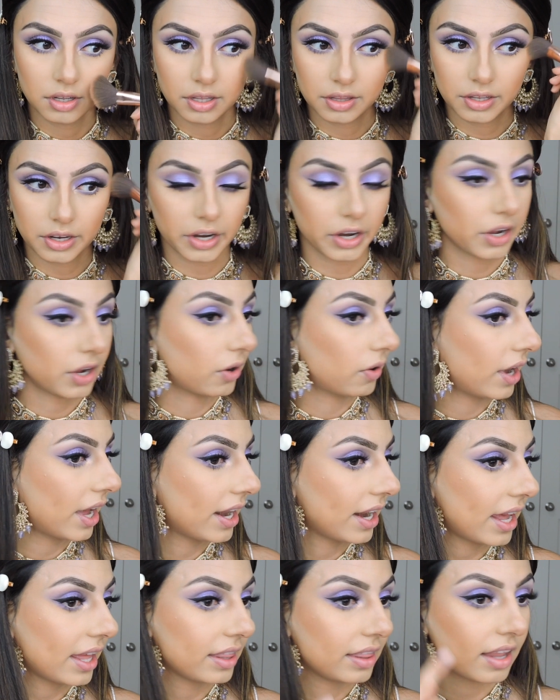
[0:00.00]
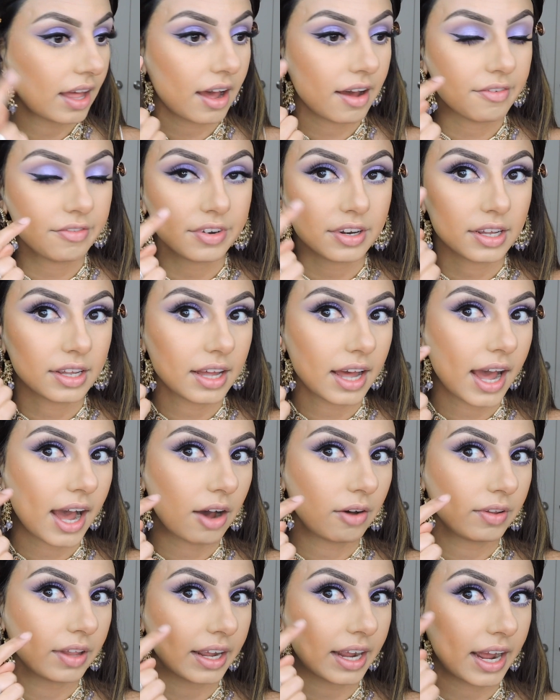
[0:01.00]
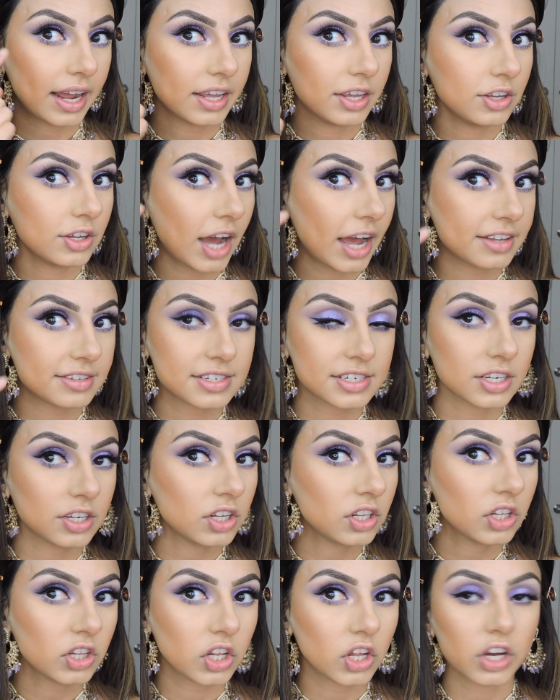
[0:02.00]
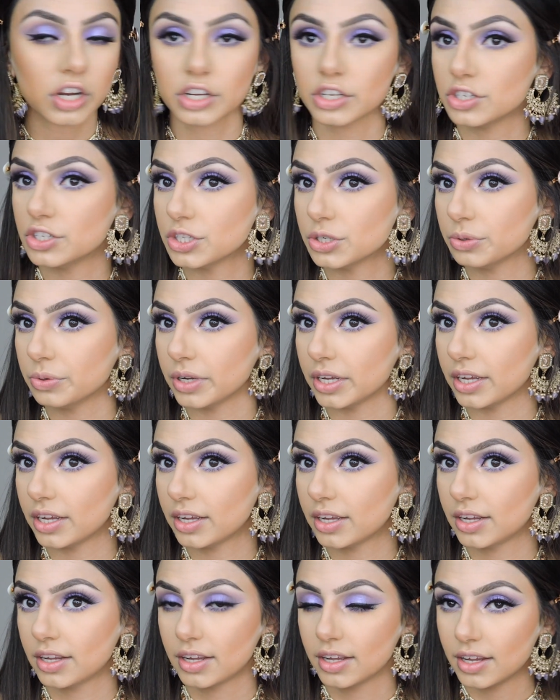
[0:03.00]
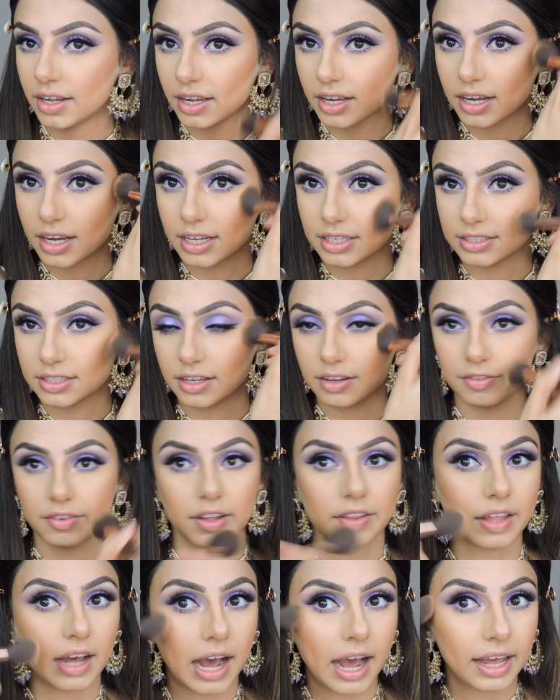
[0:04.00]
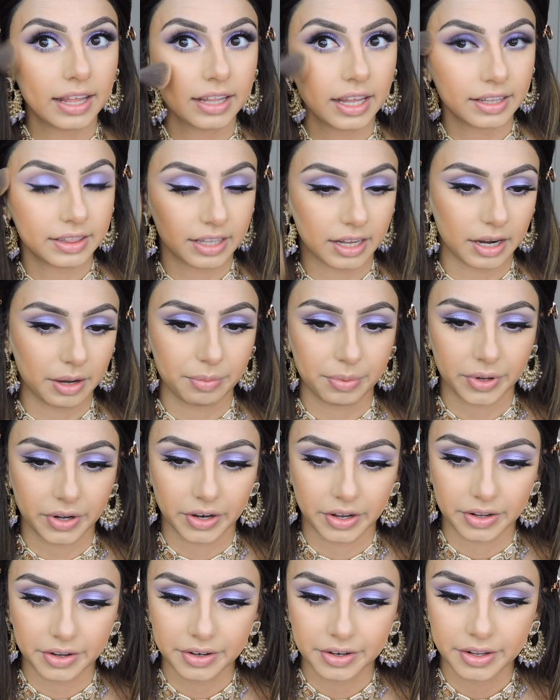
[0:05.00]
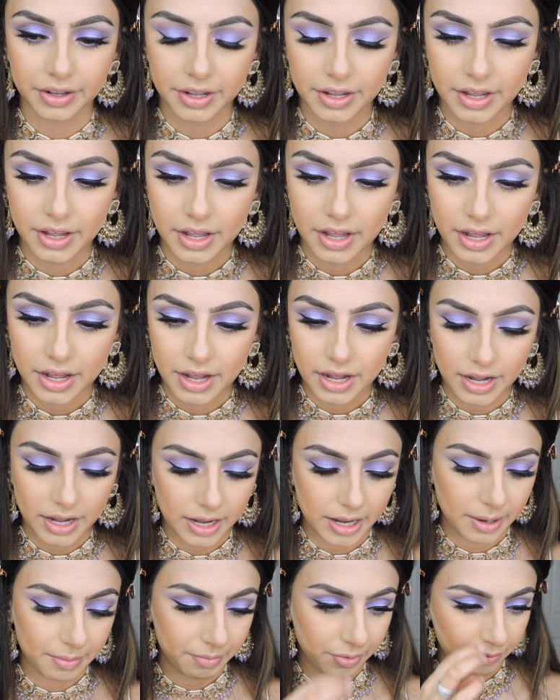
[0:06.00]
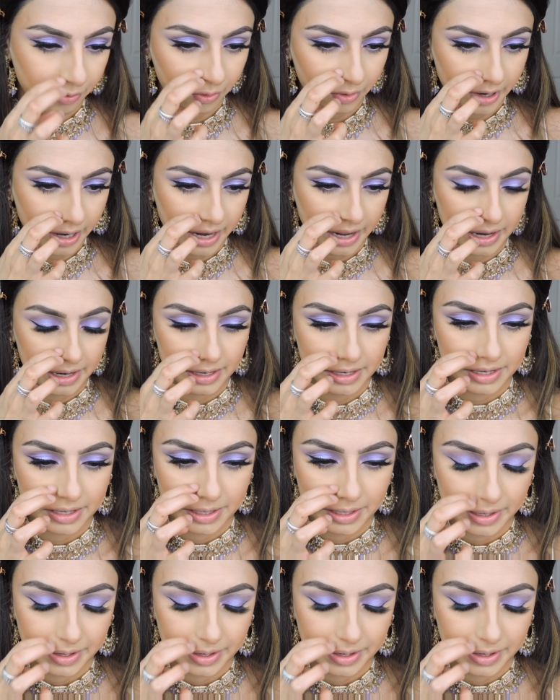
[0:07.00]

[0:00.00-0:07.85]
There you go. And I loved how like I still look dewy because of the highlight that I put on beforehand.